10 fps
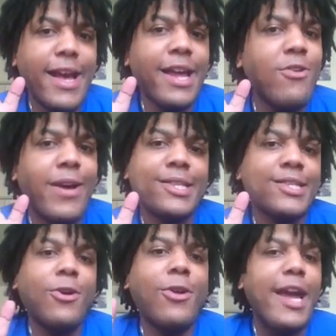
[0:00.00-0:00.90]
I
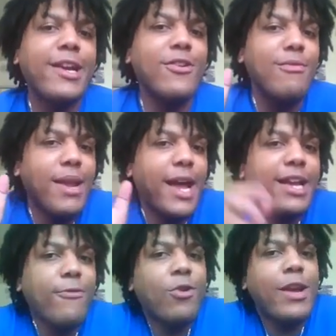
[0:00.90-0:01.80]
still don't like her, but I
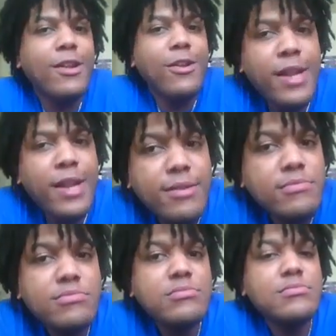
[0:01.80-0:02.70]
give her credit on
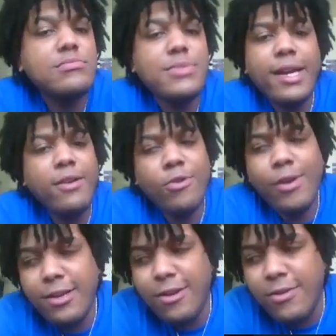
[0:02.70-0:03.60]
that. I give her
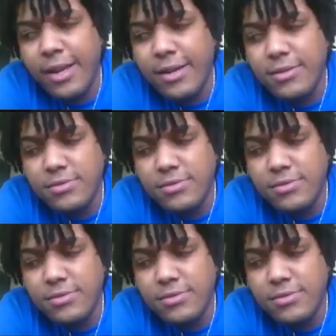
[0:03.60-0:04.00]
credit on that.